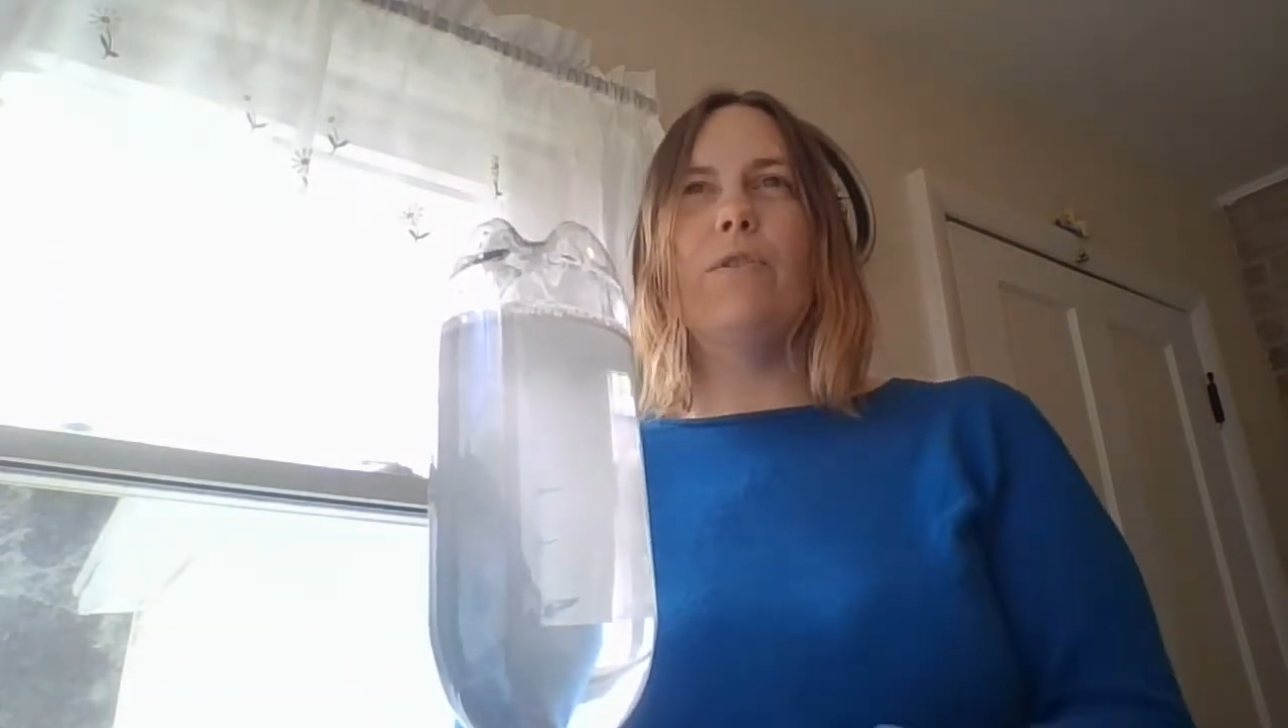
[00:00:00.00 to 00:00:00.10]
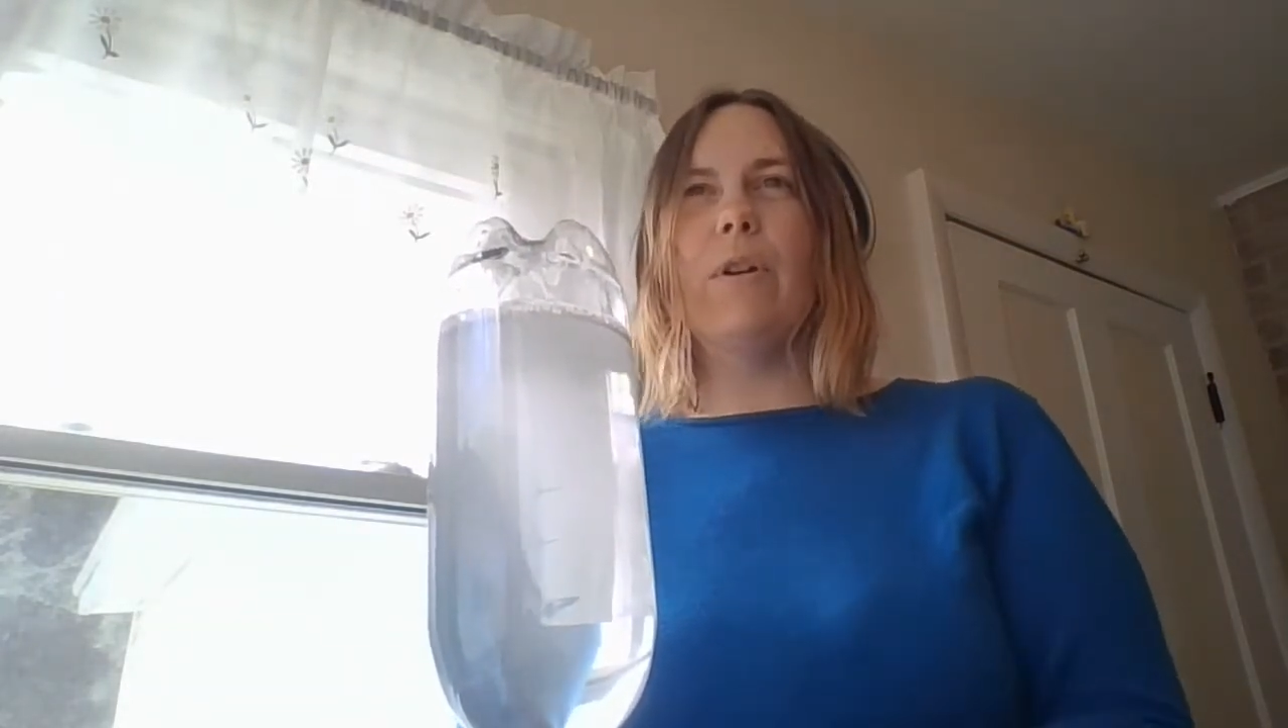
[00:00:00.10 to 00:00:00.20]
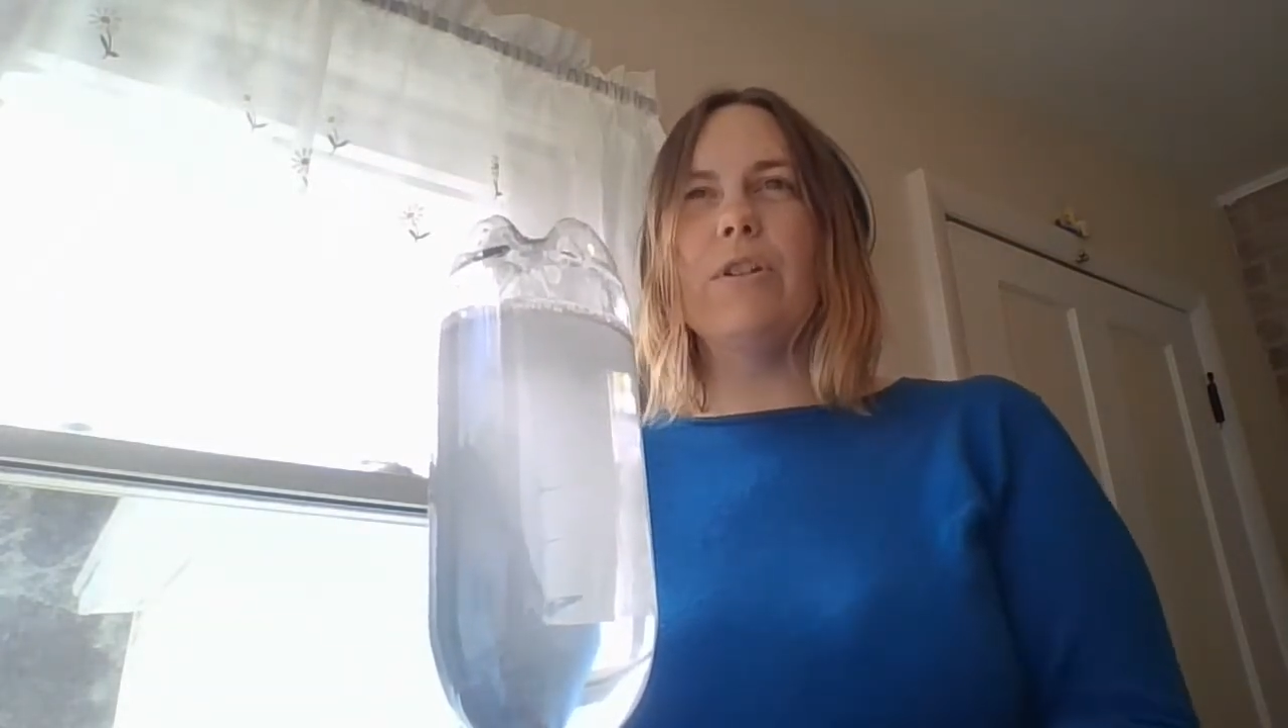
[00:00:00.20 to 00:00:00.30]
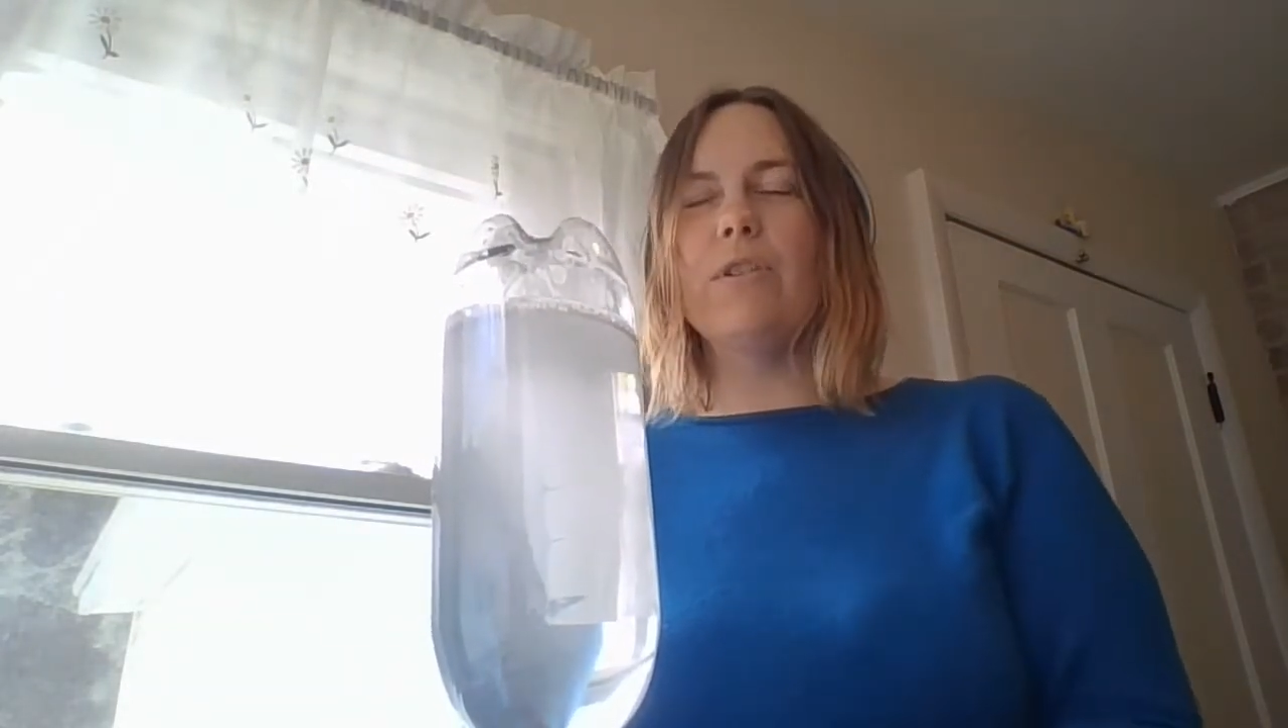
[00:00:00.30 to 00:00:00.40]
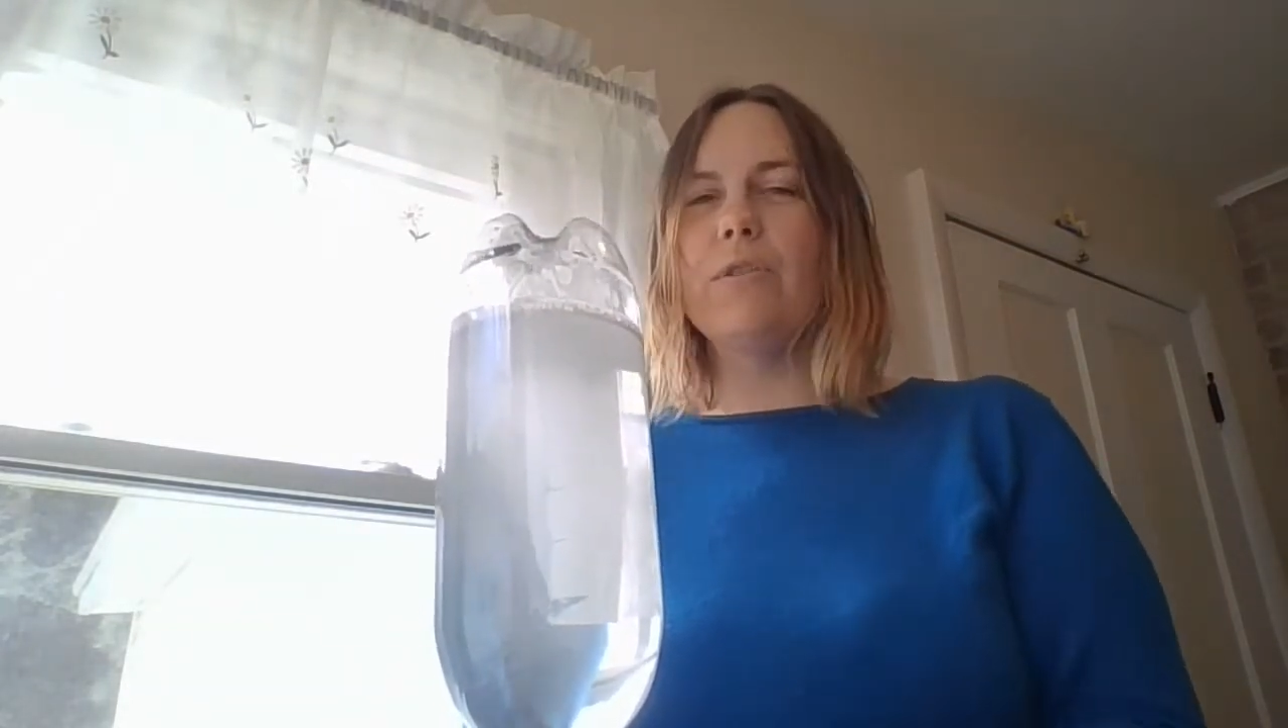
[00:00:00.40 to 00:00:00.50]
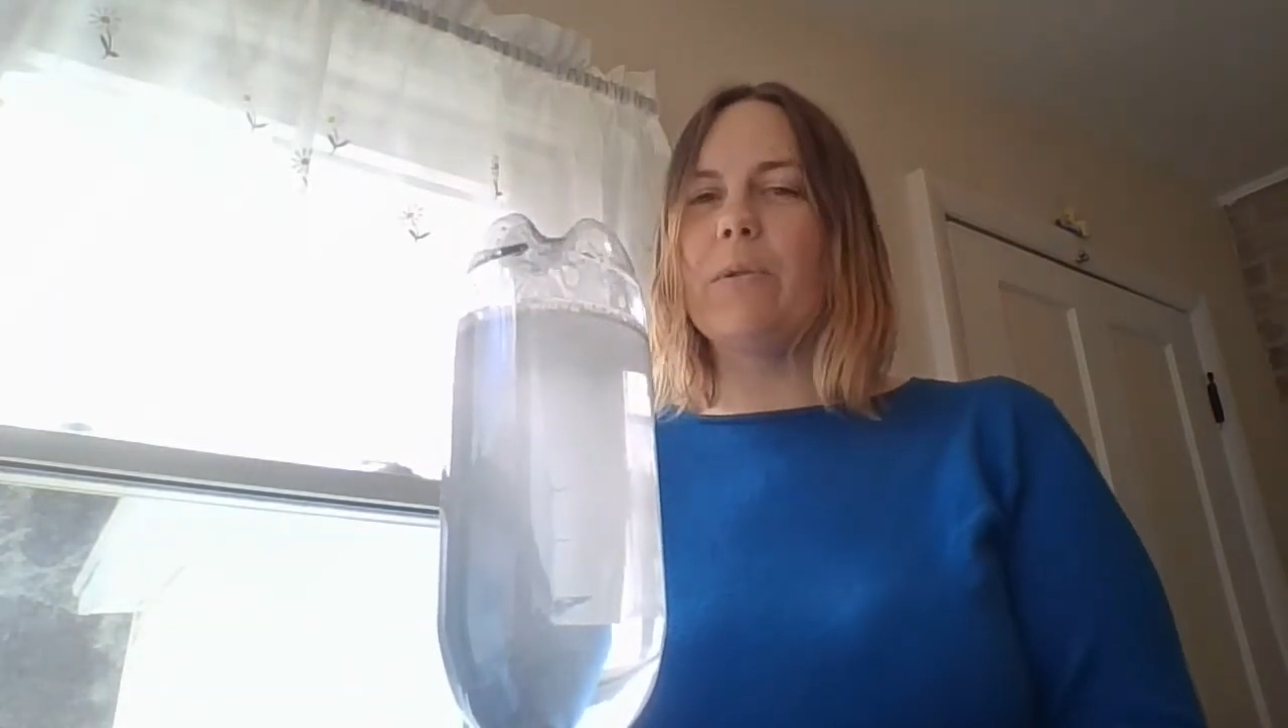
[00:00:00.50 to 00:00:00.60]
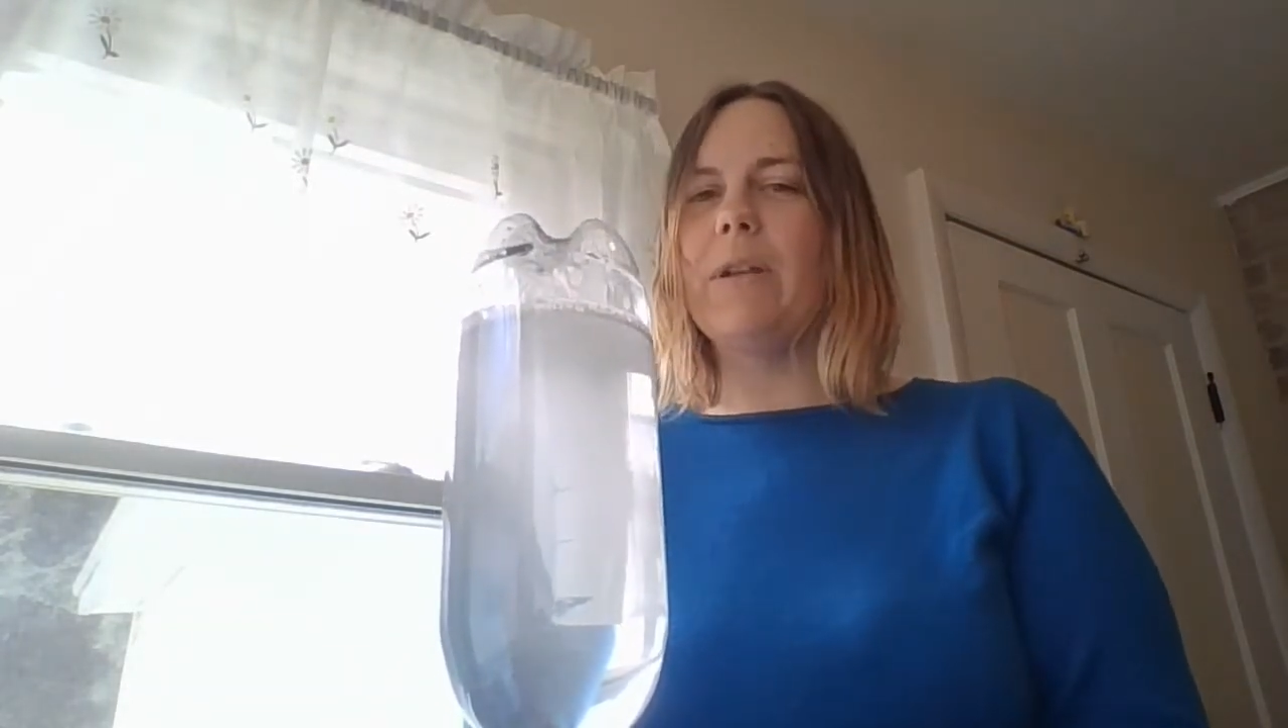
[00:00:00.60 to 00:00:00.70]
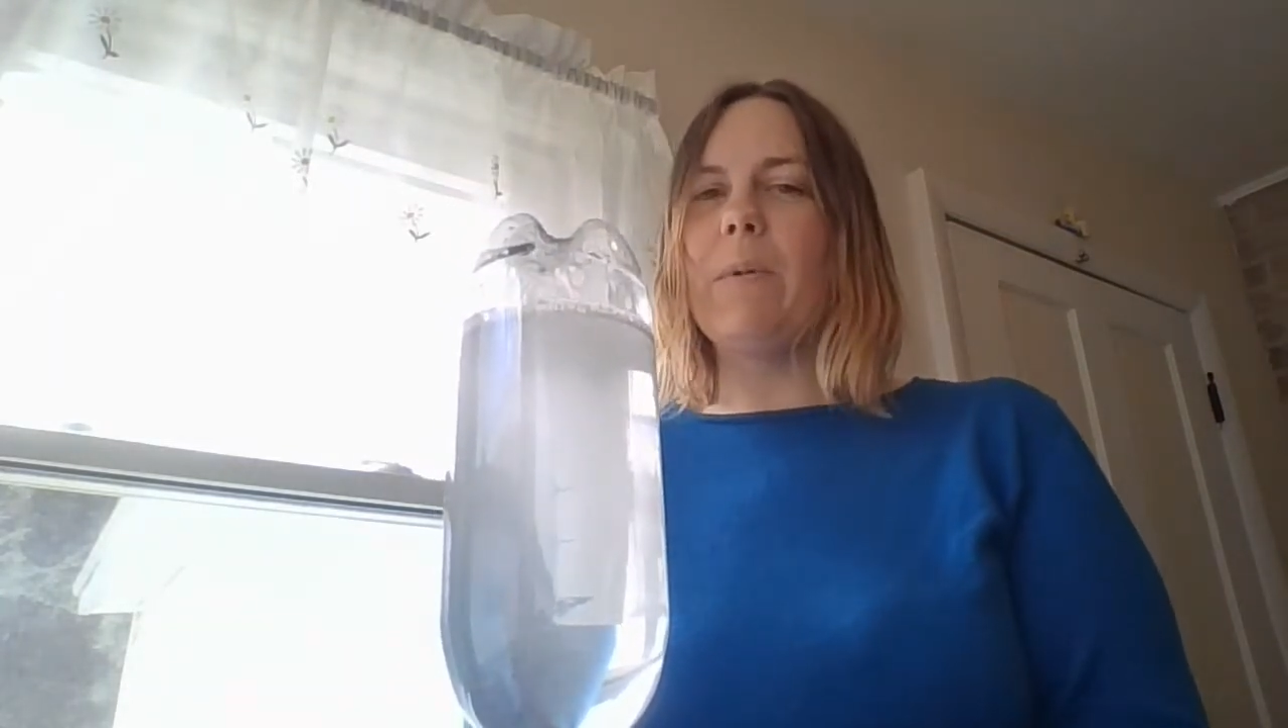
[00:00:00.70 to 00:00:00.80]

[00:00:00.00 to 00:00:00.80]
220